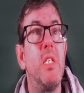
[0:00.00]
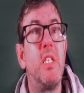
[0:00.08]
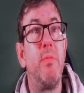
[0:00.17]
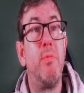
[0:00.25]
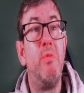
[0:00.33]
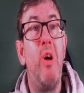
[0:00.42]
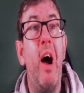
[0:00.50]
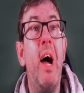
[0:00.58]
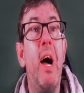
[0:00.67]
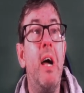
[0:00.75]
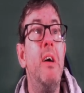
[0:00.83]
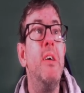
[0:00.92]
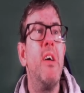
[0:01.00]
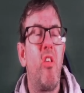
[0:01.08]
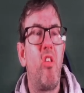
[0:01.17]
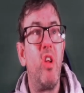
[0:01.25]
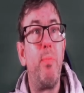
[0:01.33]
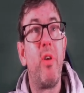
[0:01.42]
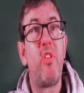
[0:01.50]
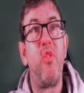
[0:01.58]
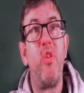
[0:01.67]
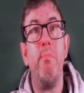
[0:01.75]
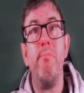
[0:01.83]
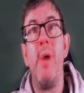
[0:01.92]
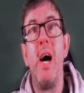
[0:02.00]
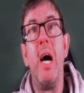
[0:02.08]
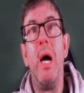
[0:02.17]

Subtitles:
to stop us from